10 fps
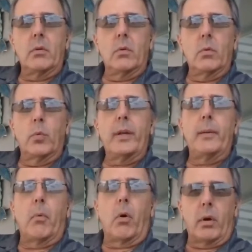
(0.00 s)

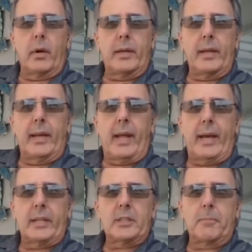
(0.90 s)
remarketing
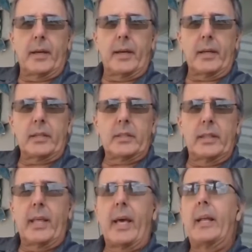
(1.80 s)
aspects
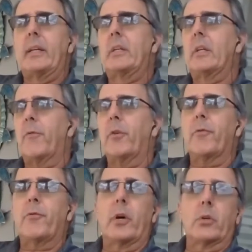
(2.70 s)
that different
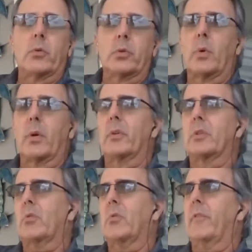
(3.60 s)
funnels, whether
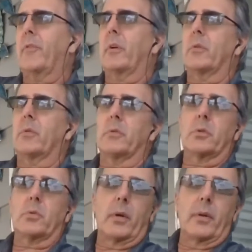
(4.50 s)
it's
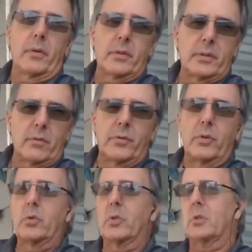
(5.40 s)
ClickFunnels, whether it's
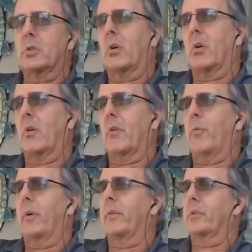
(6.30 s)
Infusionsoft,
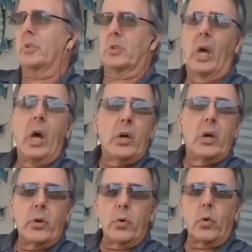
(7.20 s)
whether it's just
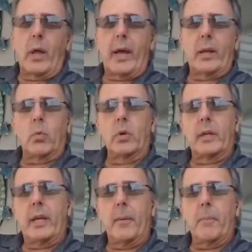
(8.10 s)
Google
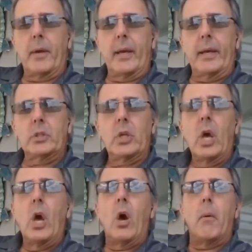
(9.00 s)
AdWords campaigns.
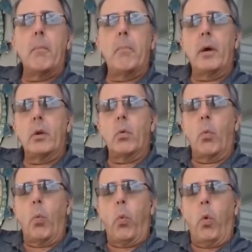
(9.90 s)
But
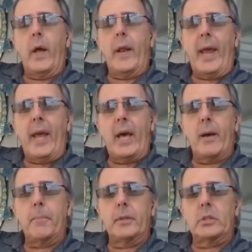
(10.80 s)
what
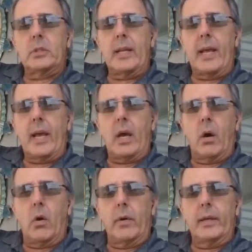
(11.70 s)
happens
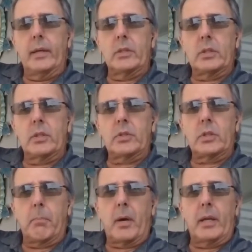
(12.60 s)
now is if
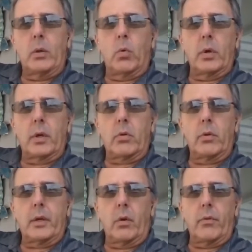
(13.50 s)
somebody were to
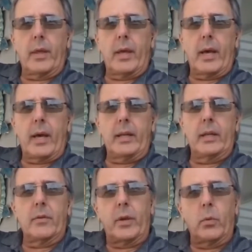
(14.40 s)
click on that,
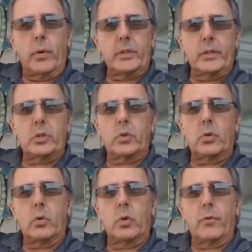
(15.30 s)
and if they register
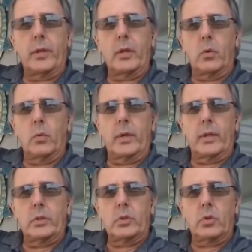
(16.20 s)
or if they don't
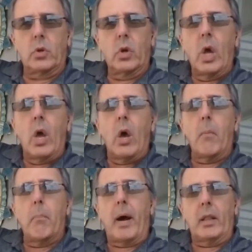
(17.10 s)
register,
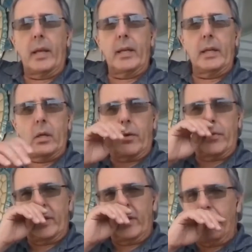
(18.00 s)
by landing on
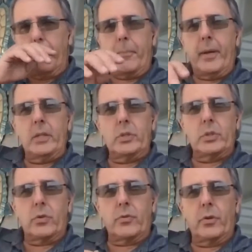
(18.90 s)
the different
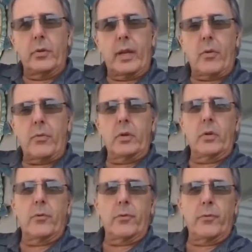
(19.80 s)
pages or filling out the
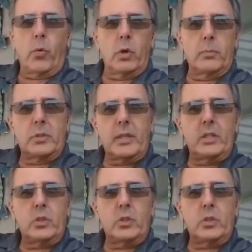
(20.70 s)
different forms, it